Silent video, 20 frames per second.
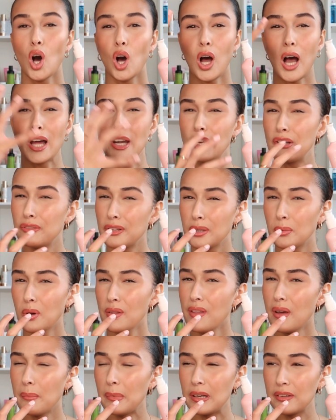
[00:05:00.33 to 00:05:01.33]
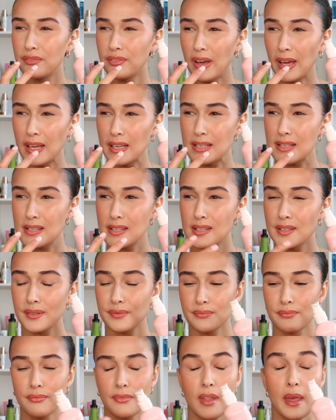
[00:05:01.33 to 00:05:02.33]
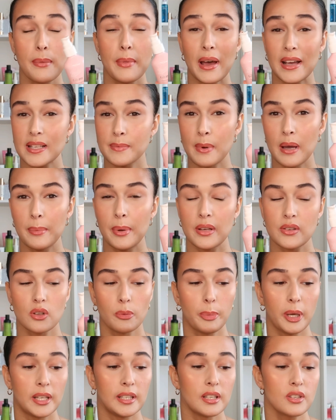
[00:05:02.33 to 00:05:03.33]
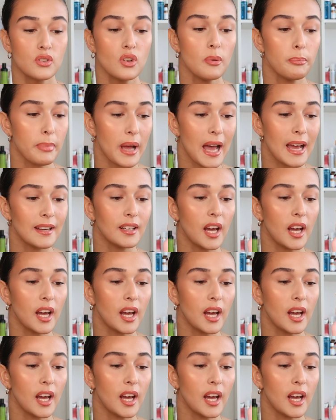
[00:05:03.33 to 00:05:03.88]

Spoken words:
I don't really want that on my face. that's my personal opinion. It's not bad.